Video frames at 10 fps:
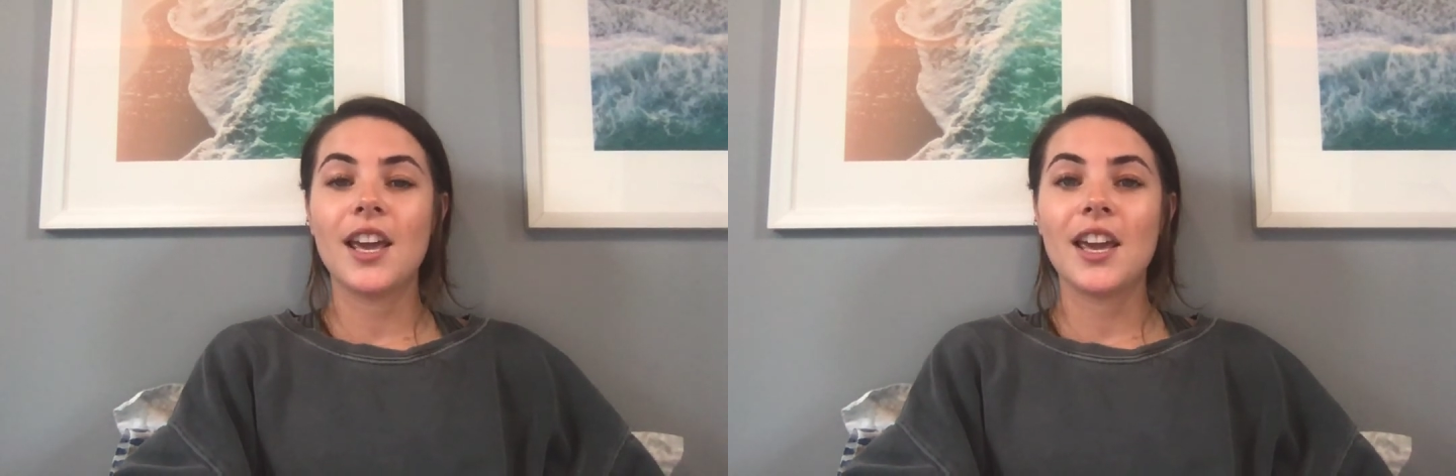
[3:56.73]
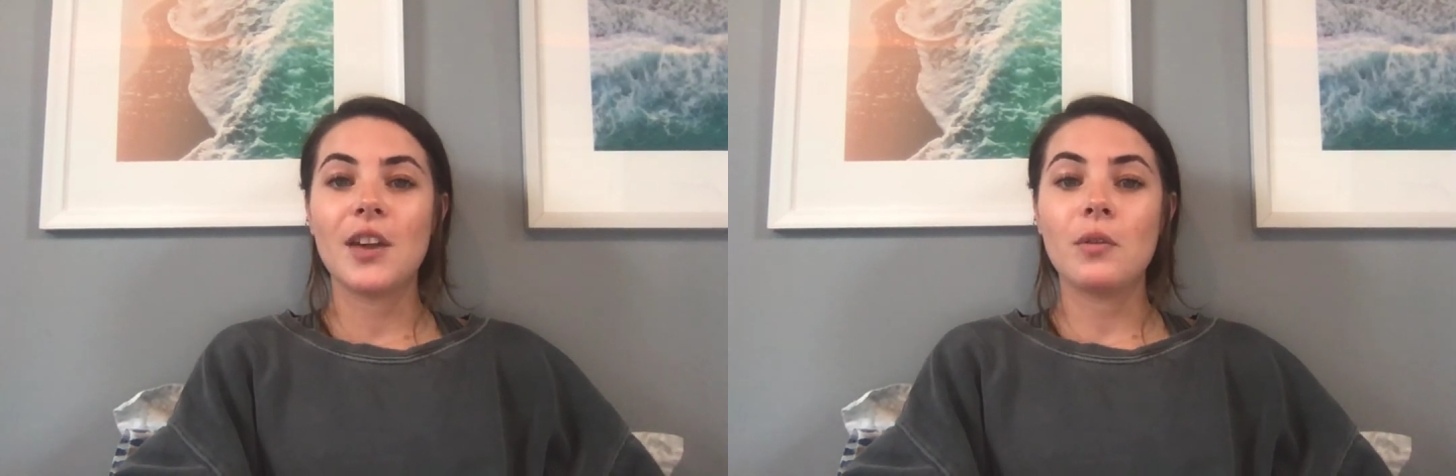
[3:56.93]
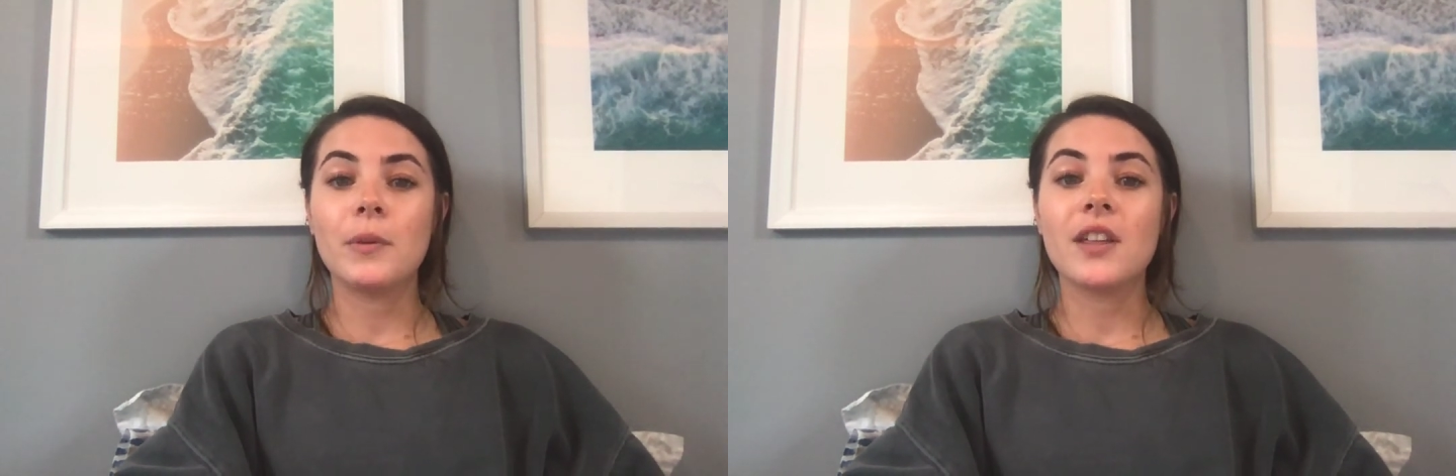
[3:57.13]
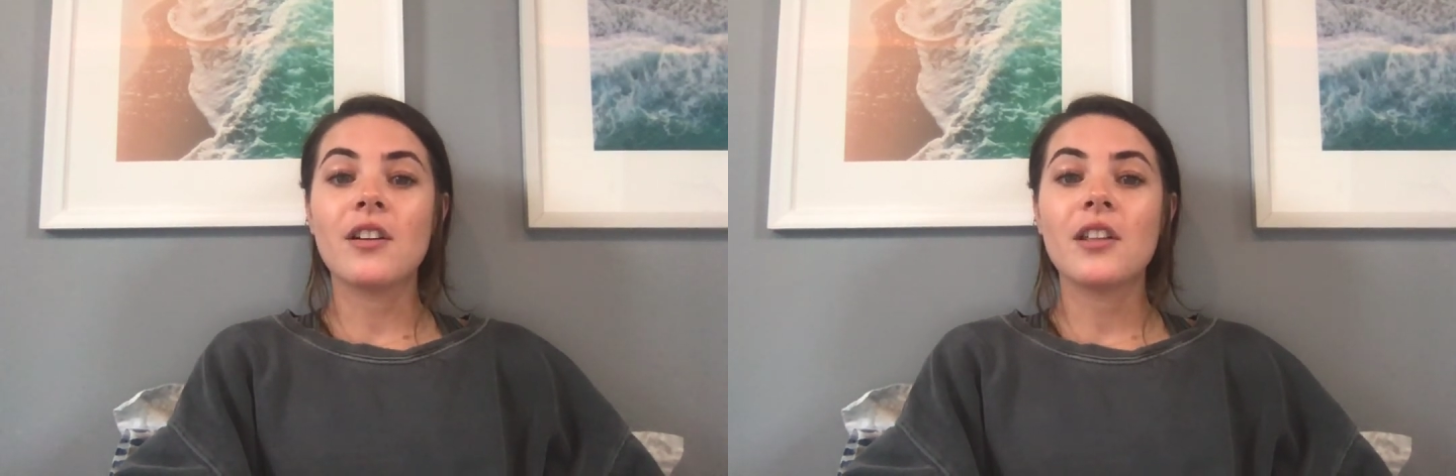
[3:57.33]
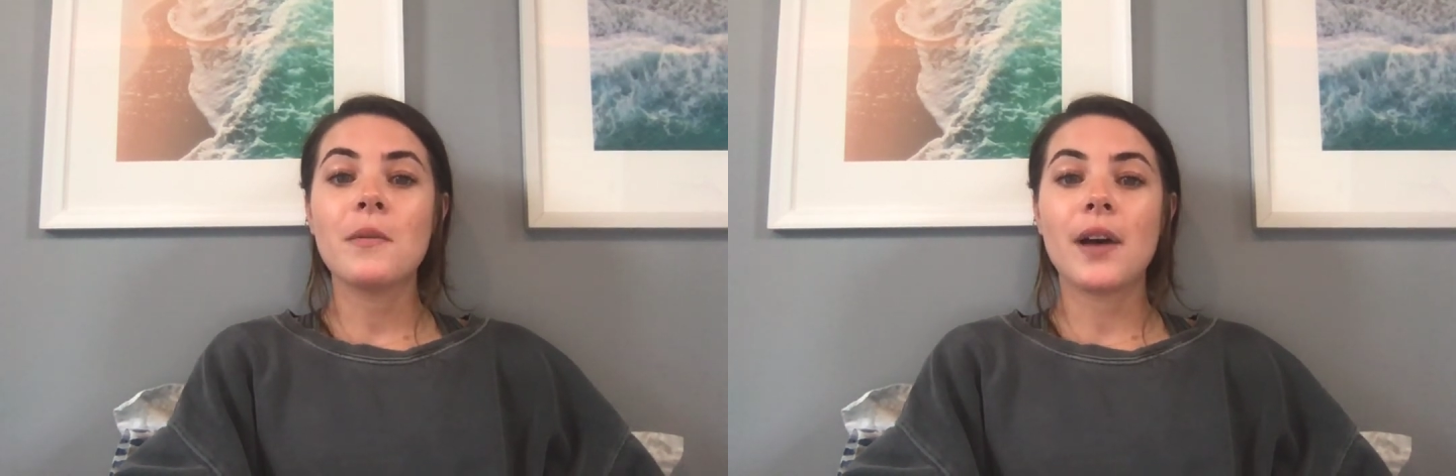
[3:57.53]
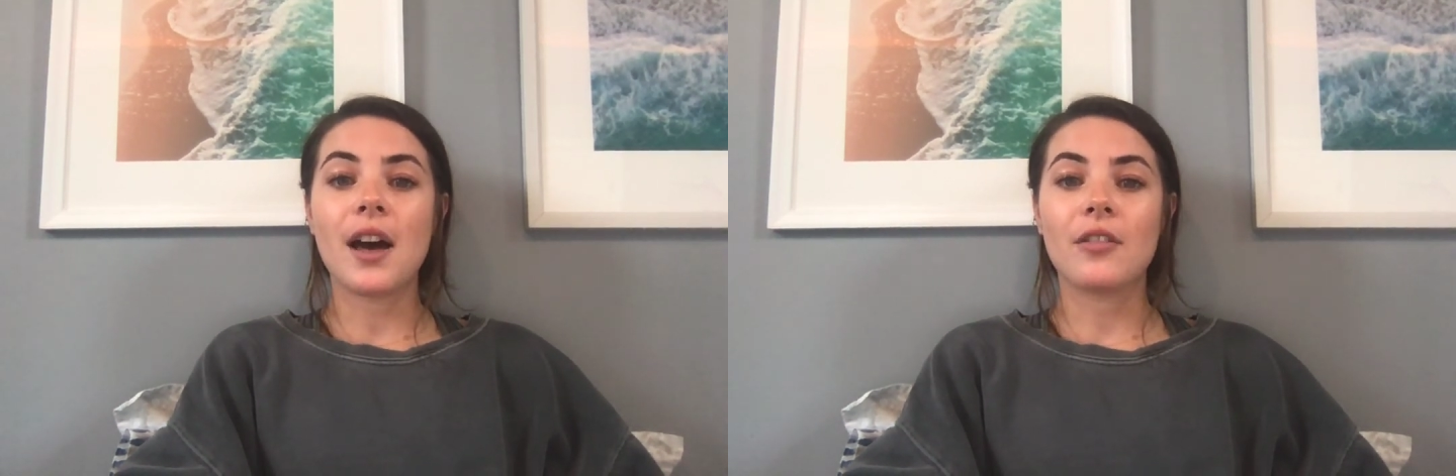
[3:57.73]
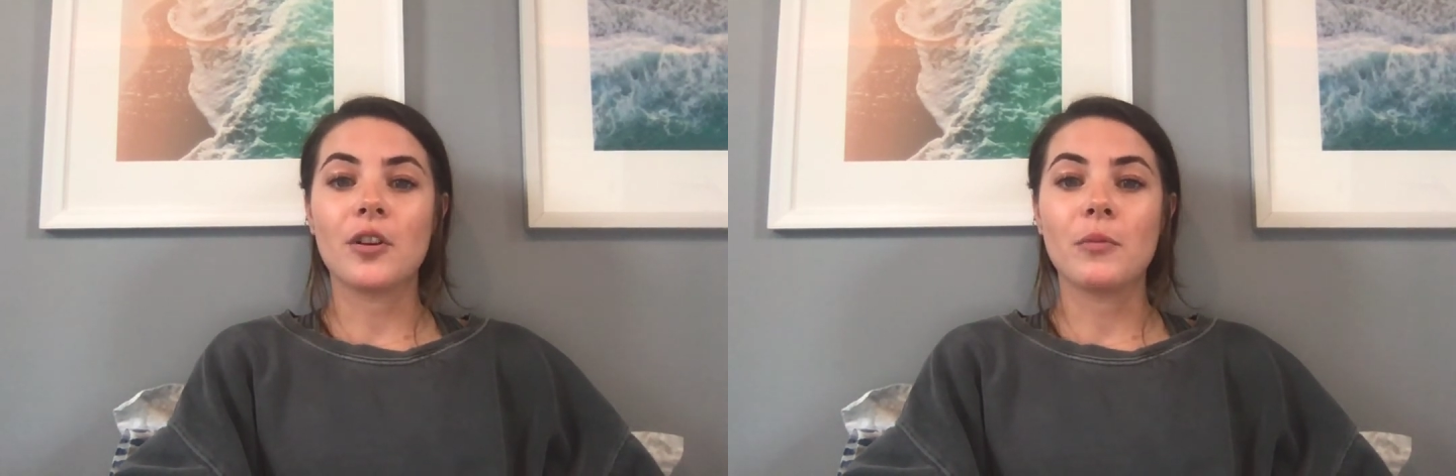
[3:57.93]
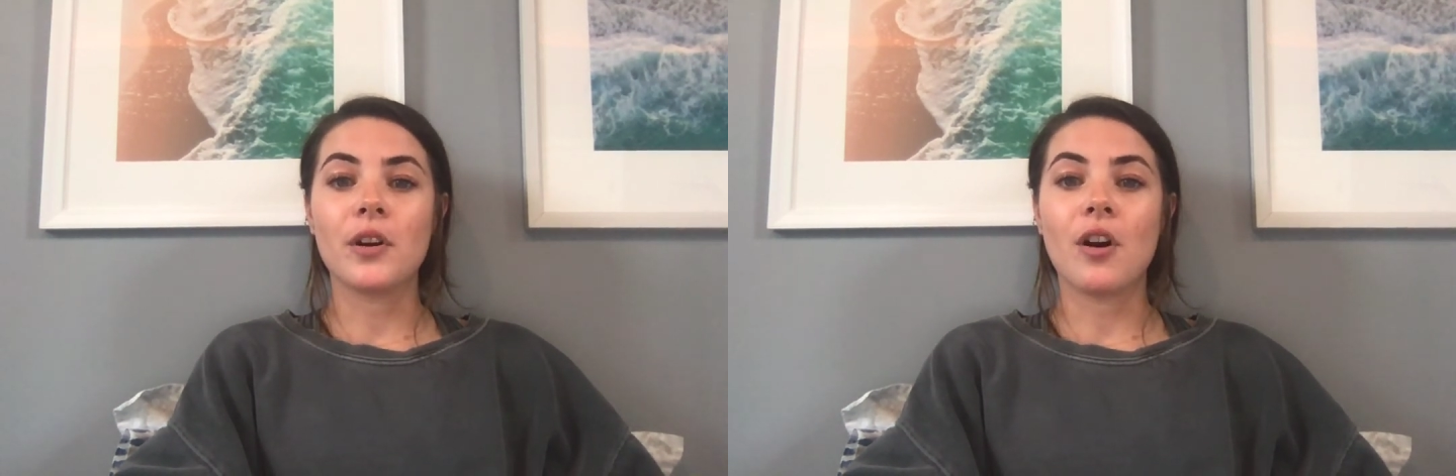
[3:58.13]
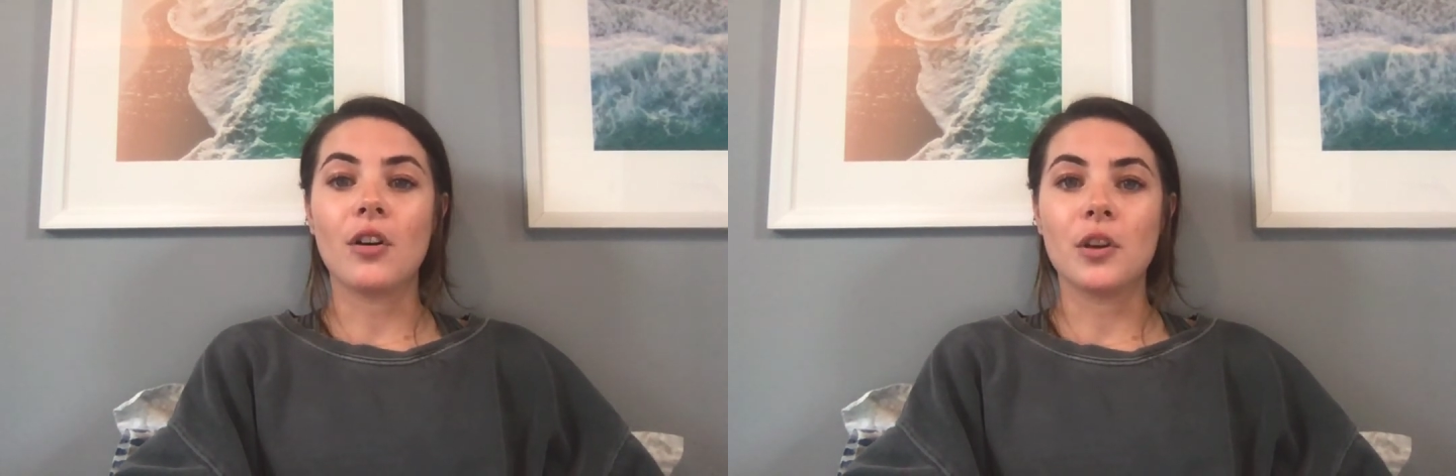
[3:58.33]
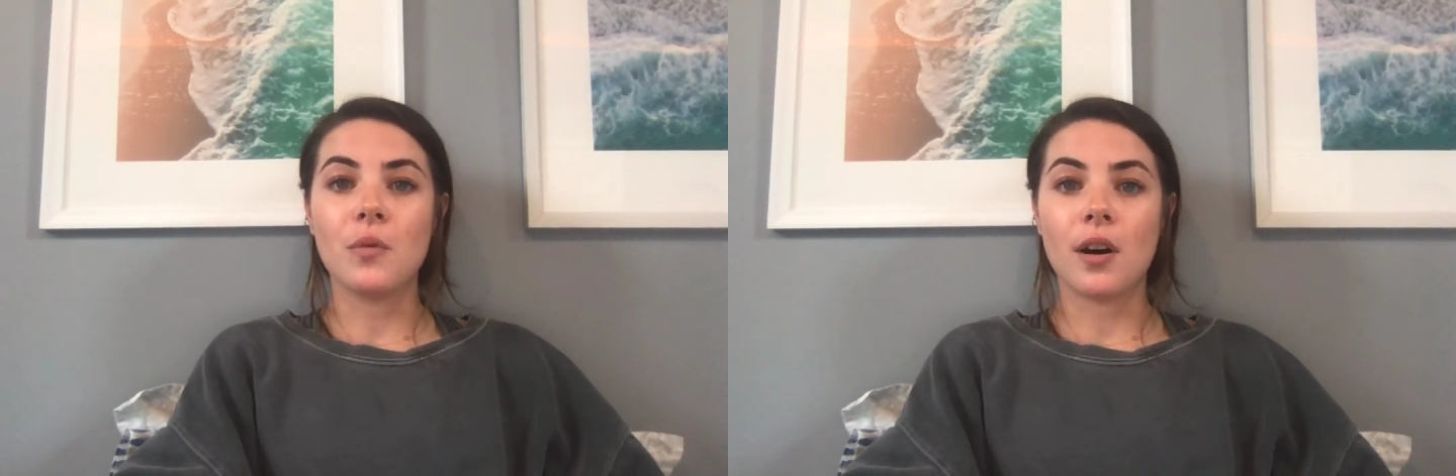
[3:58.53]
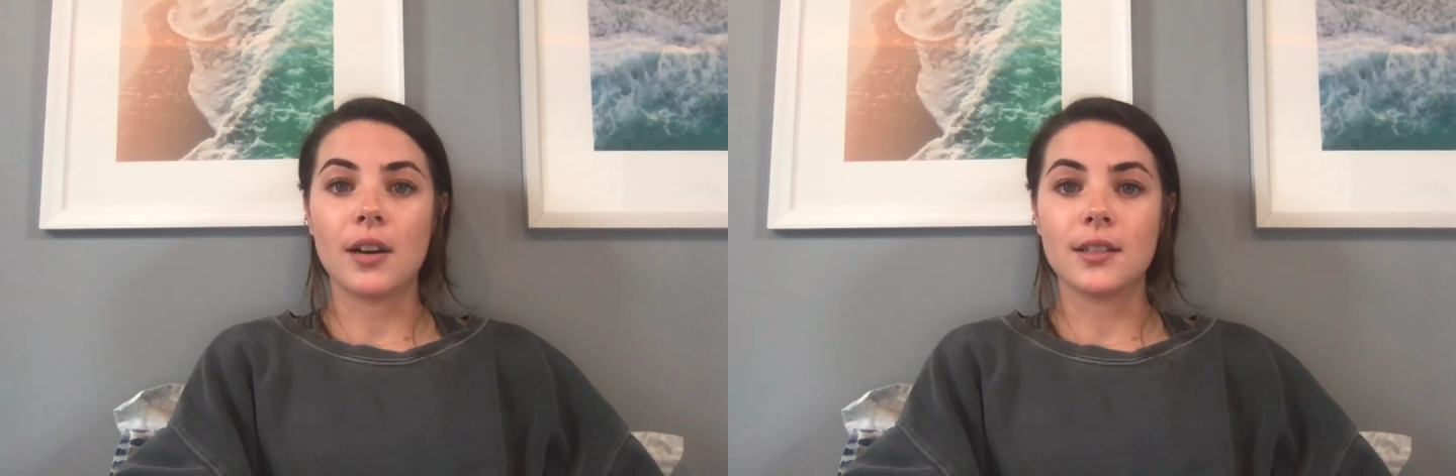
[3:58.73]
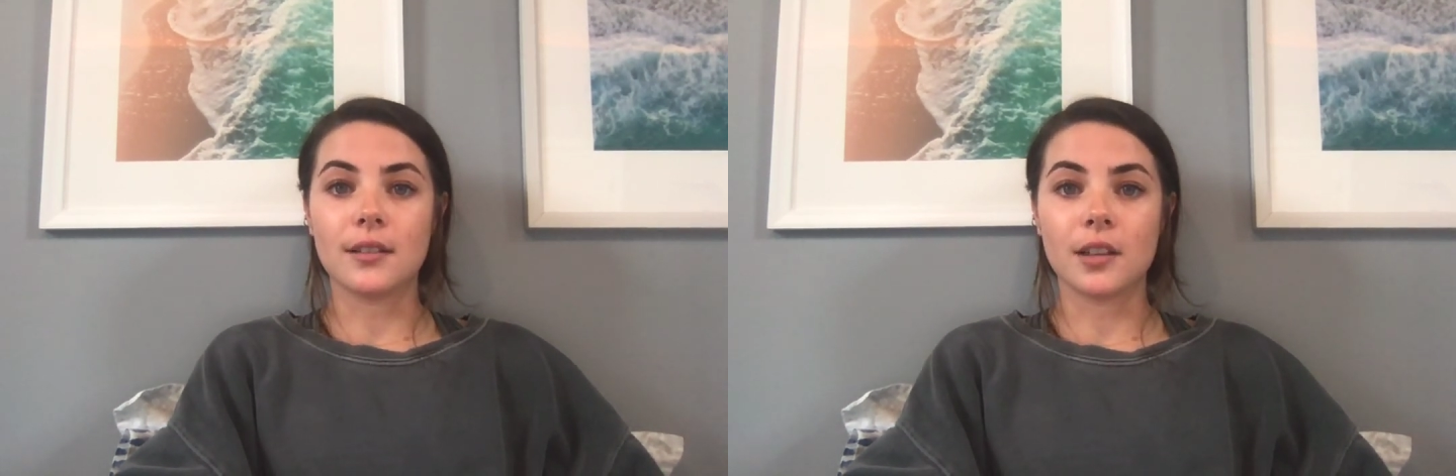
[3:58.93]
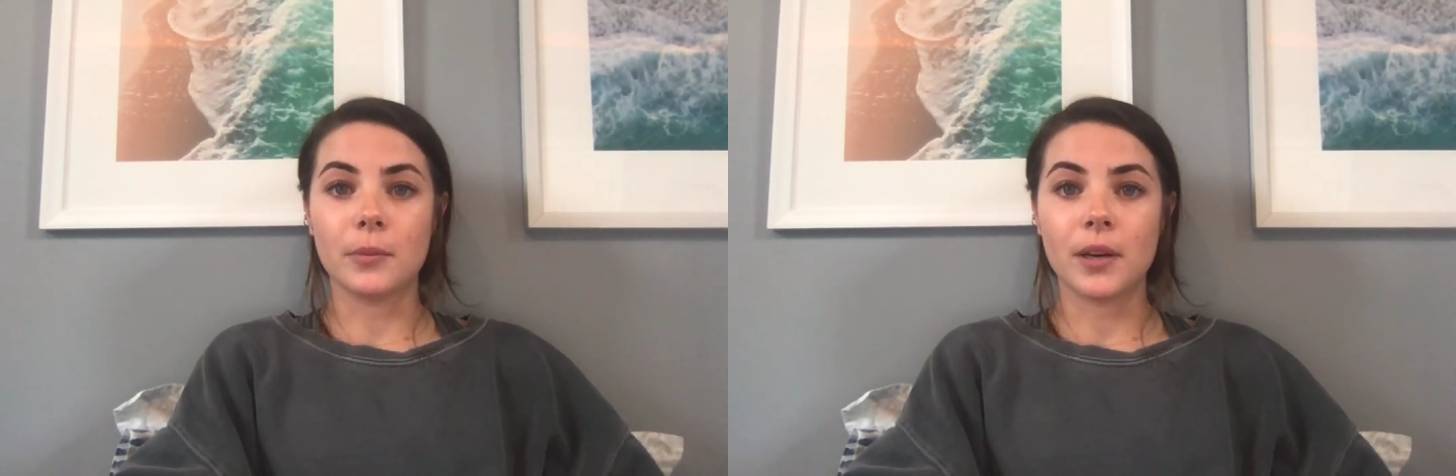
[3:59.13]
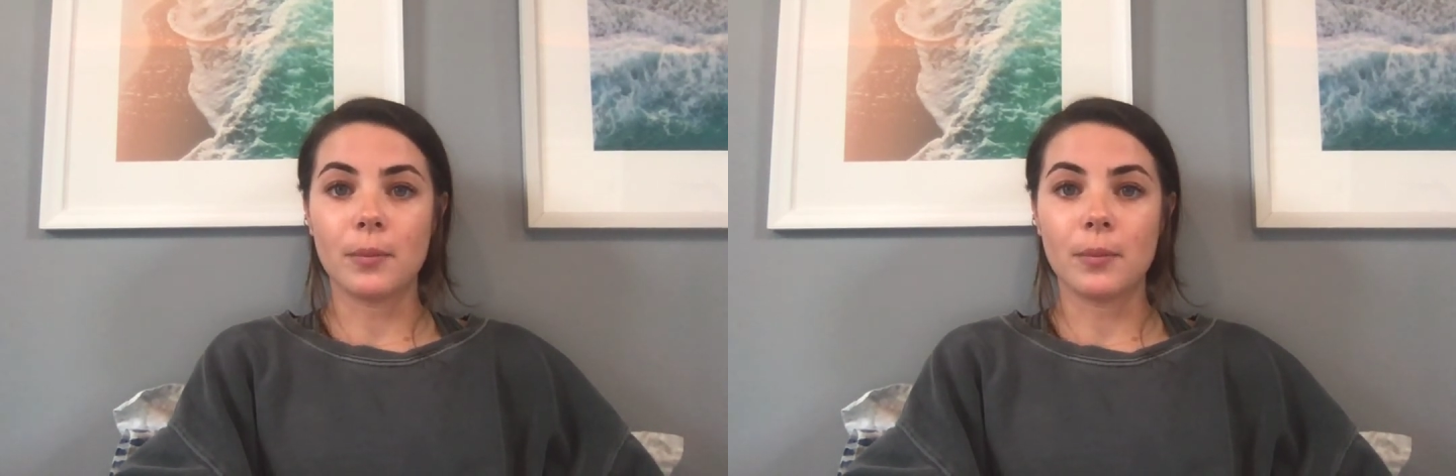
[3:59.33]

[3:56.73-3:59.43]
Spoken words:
He will be there in the bathroom when all you want is a little bit of